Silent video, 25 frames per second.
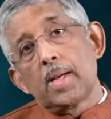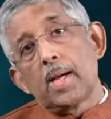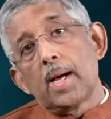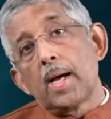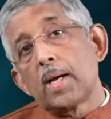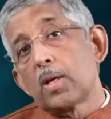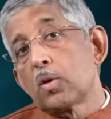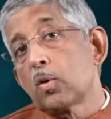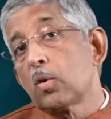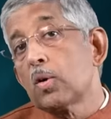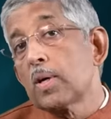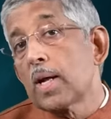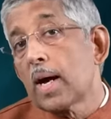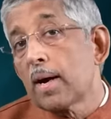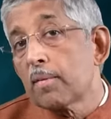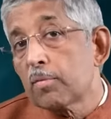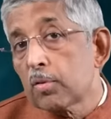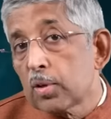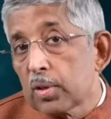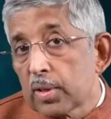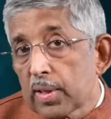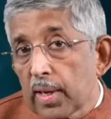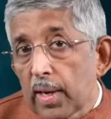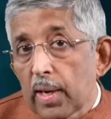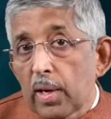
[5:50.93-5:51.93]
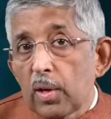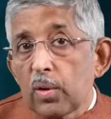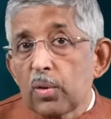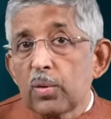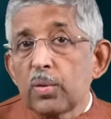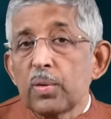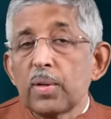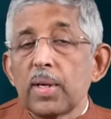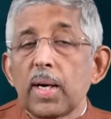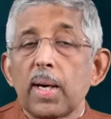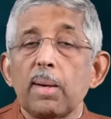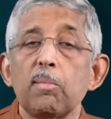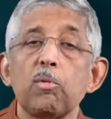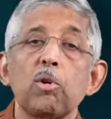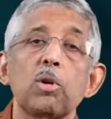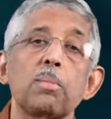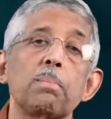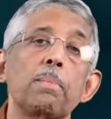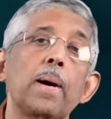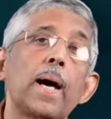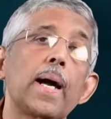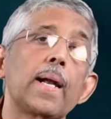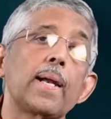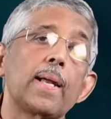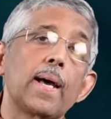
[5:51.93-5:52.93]
I don't have to tell you about
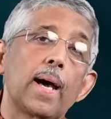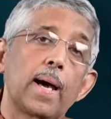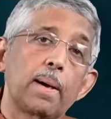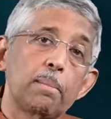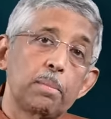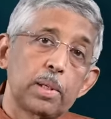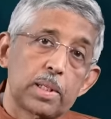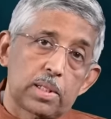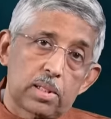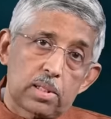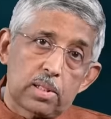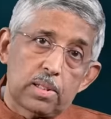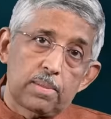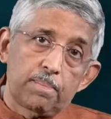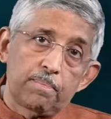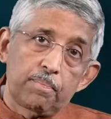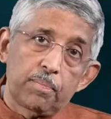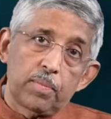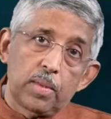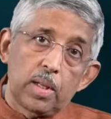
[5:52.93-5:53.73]
bad habits.